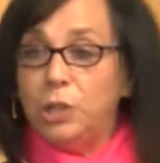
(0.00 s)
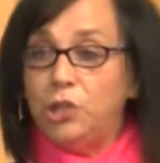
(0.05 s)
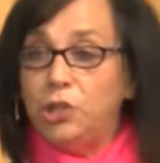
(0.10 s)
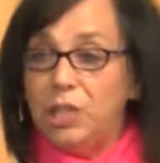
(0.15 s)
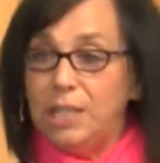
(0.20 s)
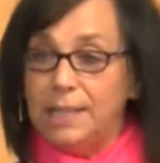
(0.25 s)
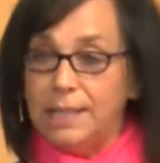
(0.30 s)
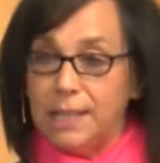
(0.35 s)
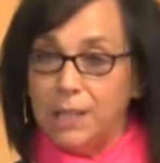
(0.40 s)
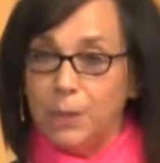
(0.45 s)
when
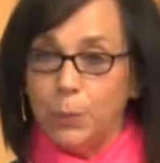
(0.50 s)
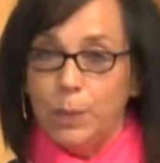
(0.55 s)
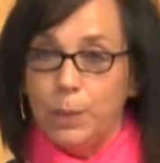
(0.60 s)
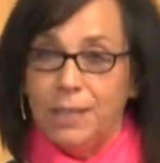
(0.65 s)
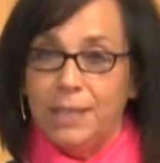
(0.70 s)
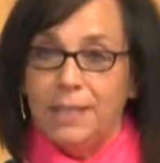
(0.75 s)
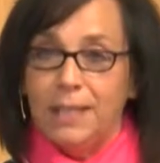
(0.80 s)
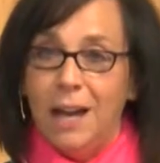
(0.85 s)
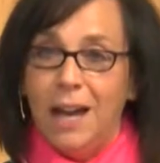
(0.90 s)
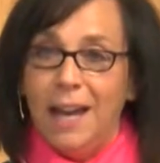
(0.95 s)
Jesus
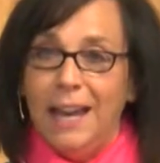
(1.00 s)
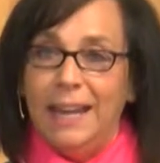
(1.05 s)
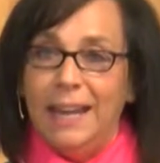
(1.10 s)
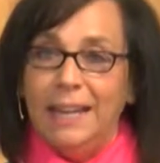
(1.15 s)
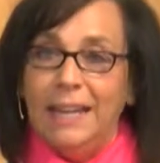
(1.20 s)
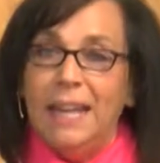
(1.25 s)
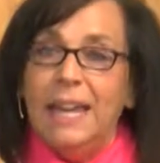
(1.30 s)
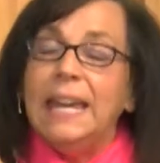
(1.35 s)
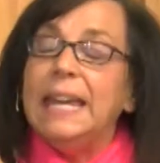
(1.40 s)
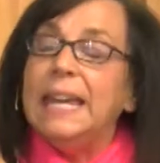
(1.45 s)
was
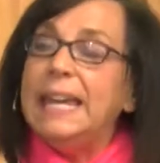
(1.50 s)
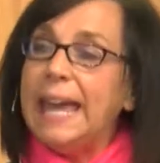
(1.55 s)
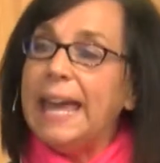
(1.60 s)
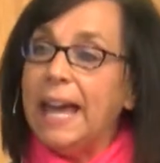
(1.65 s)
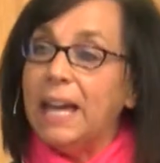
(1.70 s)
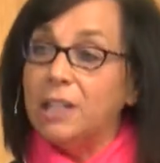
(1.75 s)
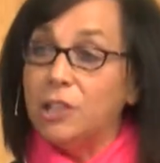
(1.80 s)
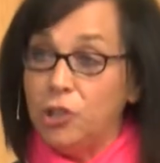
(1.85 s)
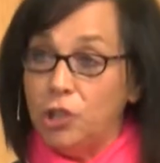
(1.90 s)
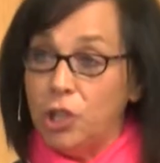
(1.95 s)
dying, he
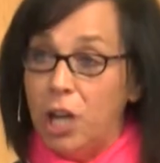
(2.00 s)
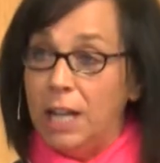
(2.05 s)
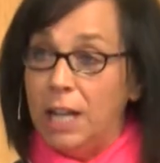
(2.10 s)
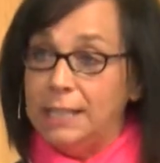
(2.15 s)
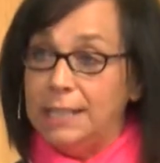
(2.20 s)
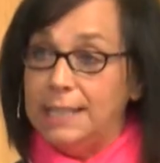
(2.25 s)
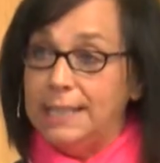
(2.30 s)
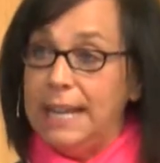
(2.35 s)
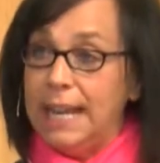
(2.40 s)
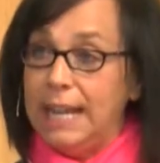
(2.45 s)
asked
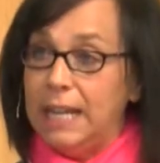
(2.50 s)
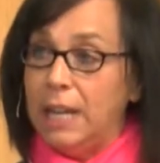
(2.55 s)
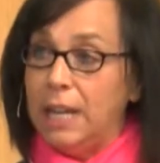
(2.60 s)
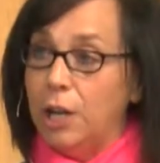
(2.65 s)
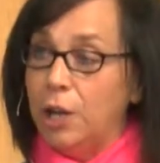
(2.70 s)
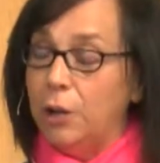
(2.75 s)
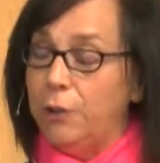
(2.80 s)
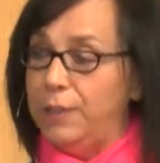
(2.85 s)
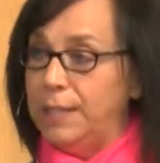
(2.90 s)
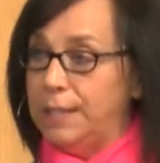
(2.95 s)
John to take
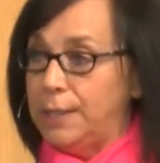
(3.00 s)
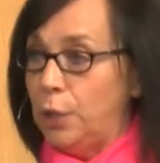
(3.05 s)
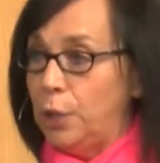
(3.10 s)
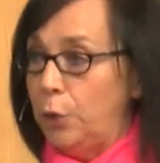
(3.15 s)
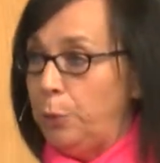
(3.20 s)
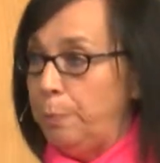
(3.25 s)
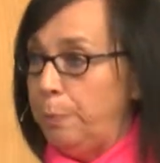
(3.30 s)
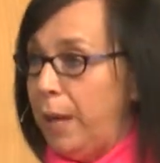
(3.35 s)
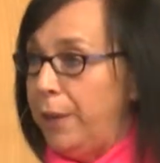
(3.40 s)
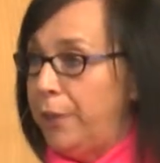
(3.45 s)
care of his
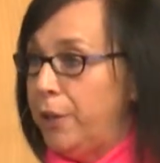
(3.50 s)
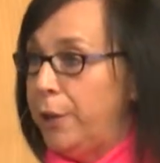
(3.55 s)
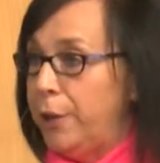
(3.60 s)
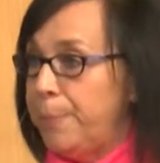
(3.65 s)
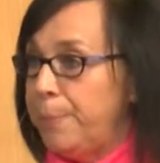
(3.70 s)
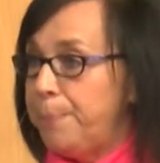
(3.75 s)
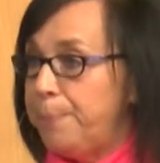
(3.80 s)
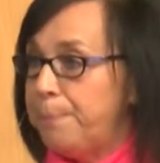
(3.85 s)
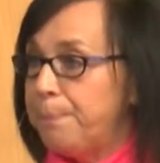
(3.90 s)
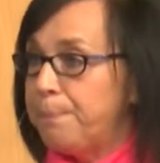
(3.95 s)
own
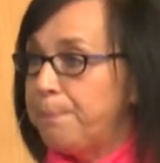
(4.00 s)
mother.